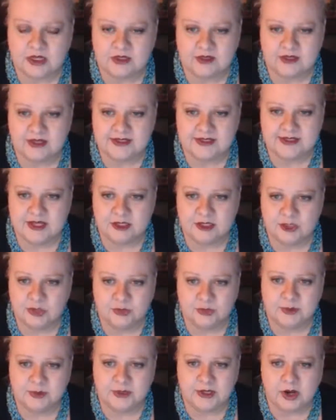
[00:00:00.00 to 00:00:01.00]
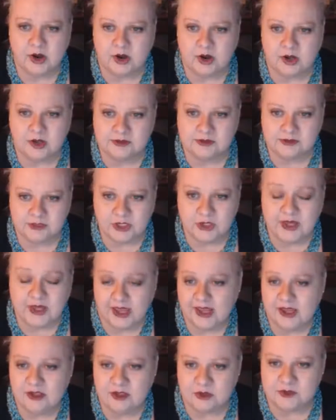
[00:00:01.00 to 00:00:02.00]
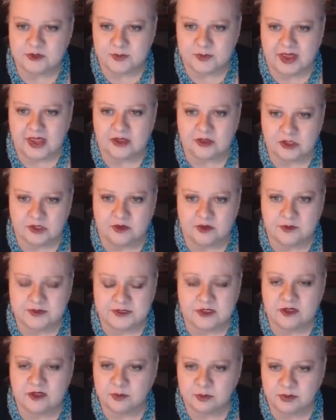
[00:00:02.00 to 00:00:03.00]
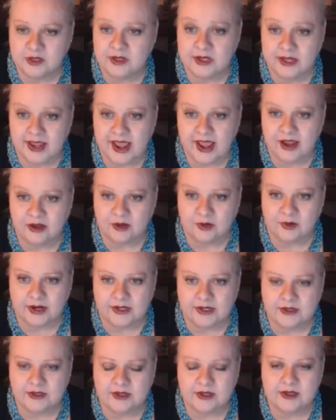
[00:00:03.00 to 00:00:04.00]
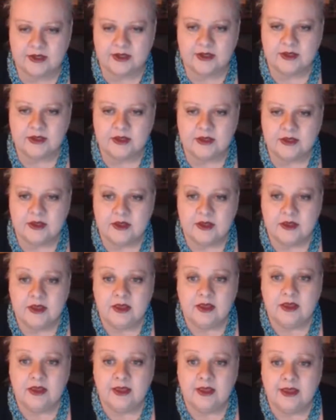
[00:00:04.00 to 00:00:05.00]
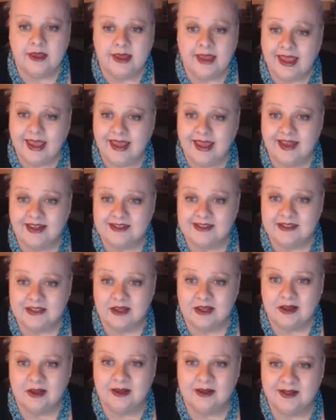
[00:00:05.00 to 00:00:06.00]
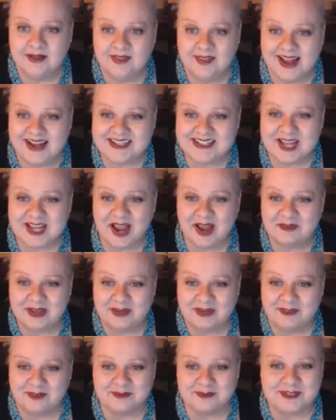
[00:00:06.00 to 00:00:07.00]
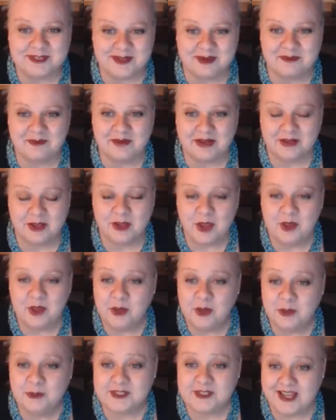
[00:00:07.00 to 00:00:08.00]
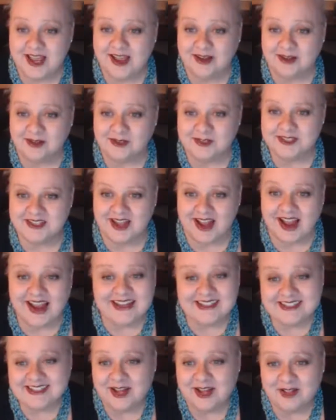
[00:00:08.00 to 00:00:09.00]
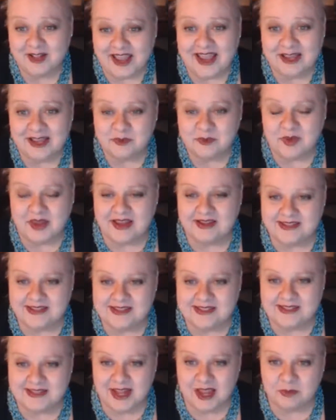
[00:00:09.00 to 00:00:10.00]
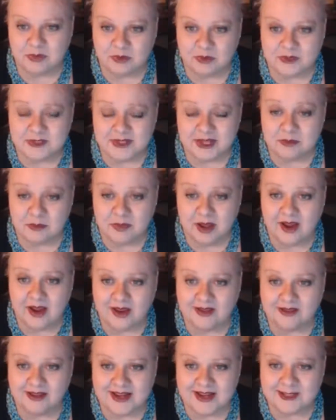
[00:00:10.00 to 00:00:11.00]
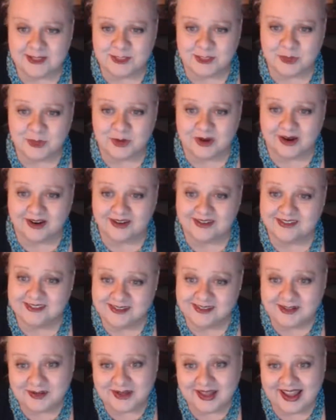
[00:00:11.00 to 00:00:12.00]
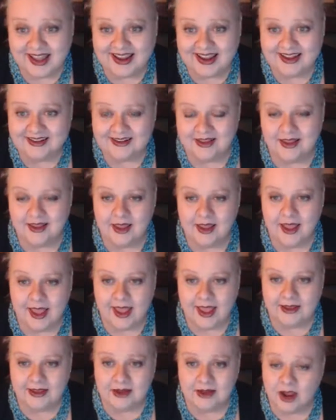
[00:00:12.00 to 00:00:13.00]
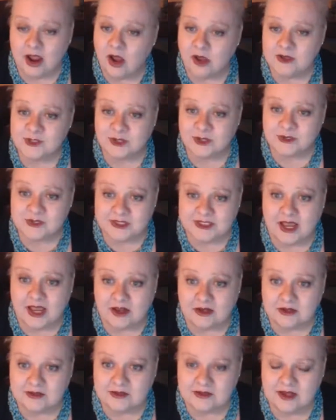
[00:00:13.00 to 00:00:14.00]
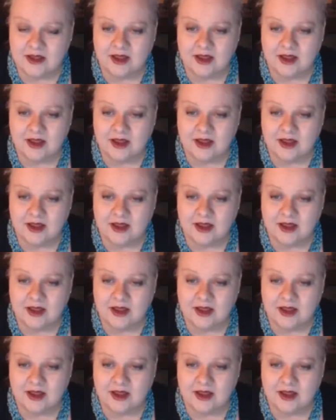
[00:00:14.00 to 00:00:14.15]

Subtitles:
That's not true at all. You can use paint chips and they're plenty accurate. And that's coming from someone who I sell hand-painted samples in my online store, okay? And I also sell